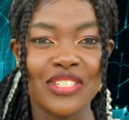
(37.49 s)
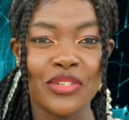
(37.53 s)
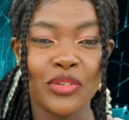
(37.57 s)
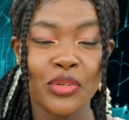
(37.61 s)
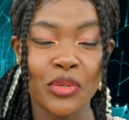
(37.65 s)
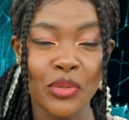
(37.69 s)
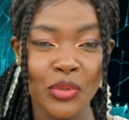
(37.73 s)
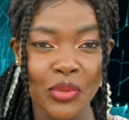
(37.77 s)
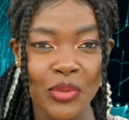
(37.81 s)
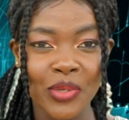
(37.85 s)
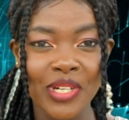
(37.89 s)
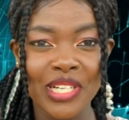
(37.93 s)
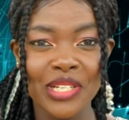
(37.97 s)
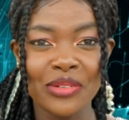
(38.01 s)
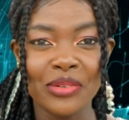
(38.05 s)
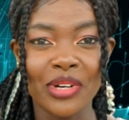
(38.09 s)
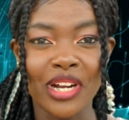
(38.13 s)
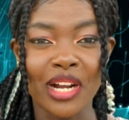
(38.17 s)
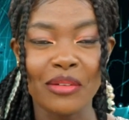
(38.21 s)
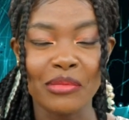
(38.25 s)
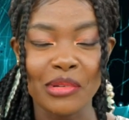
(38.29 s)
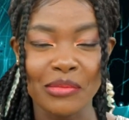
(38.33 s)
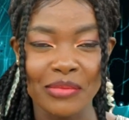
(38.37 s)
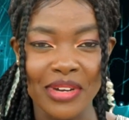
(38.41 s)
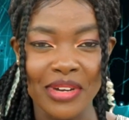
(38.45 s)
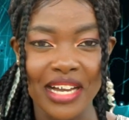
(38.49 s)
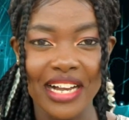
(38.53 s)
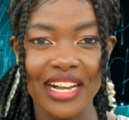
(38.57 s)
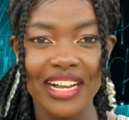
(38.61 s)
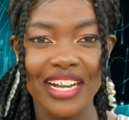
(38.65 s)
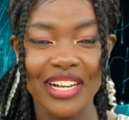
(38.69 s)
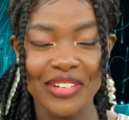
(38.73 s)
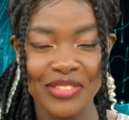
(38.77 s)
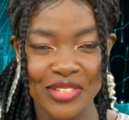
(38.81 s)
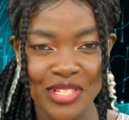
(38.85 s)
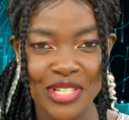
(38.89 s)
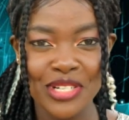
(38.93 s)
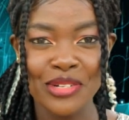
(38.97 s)
So don't go anywhere, I'll be
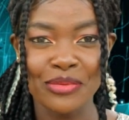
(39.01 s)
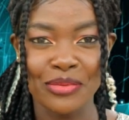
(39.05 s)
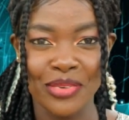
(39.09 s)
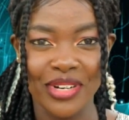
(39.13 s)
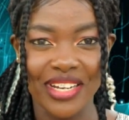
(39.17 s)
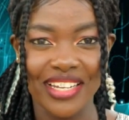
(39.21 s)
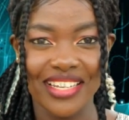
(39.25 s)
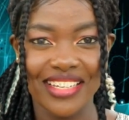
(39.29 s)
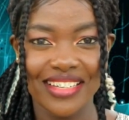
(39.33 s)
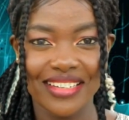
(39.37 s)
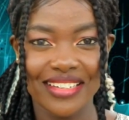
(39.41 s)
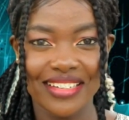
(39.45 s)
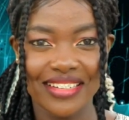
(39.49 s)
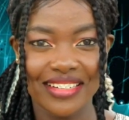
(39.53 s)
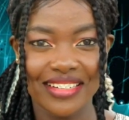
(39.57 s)
back after the break.